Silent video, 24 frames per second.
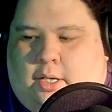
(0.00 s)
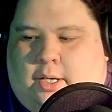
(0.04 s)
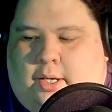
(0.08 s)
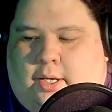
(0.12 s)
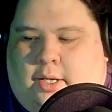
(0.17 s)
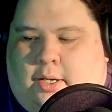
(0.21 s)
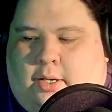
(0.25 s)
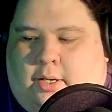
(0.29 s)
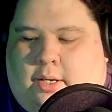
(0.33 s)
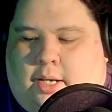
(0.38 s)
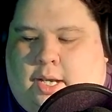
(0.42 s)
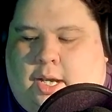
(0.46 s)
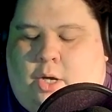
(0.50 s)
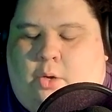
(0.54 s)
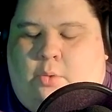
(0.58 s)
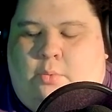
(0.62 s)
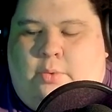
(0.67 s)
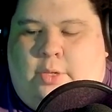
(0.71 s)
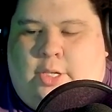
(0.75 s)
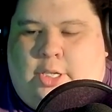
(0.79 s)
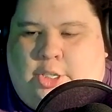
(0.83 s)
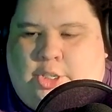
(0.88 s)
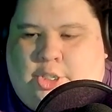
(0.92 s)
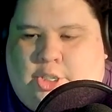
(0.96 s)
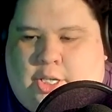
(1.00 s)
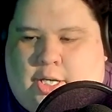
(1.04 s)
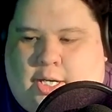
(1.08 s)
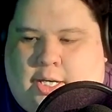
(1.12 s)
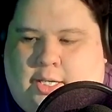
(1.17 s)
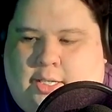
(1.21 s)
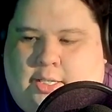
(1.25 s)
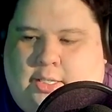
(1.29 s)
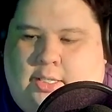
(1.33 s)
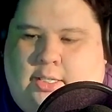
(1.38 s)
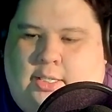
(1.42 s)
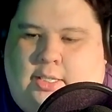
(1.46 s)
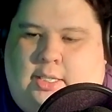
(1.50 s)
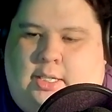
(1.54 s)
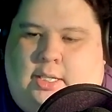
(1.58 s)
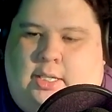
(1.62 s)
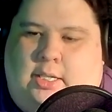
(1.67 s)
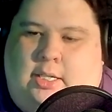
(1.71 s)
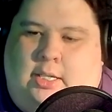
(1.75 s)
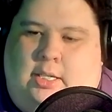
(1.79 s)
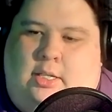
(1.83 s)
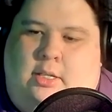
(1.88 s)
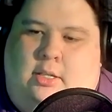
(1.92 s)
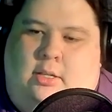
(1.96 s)
uh, outreach and
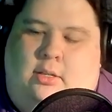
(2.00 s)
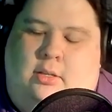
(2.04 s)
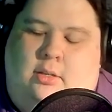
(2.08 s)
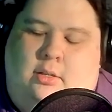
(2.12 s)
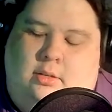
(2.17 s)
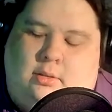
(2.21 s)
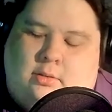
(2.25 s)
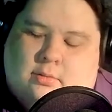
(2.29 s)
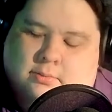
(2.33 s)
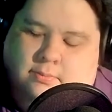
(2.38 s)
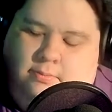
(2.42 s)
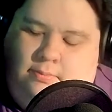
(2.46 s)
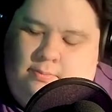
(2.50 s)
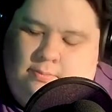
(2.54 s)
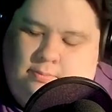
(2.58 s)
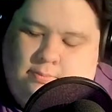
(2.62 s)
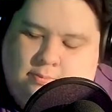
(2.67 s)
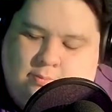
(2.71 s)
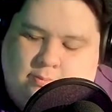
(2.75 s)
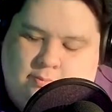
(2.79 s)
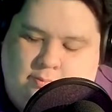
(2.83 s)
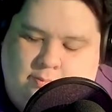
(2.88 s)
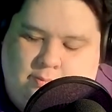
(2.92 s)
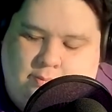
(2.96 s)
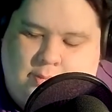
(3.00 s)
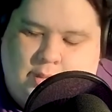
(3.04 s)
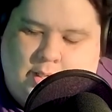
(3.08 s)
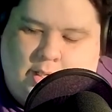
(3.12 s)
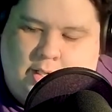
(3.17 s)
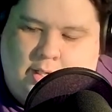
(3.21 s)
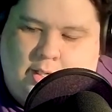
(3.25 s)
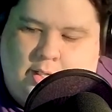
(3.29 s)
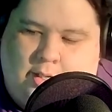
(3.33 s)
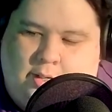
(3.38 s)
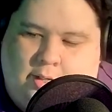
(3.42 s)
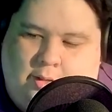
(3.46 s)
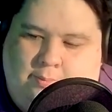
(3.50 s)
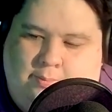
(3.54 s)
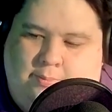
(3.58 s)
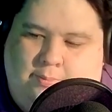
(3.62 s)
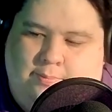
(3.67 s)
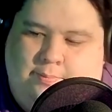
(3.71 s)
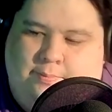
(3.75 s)
the um,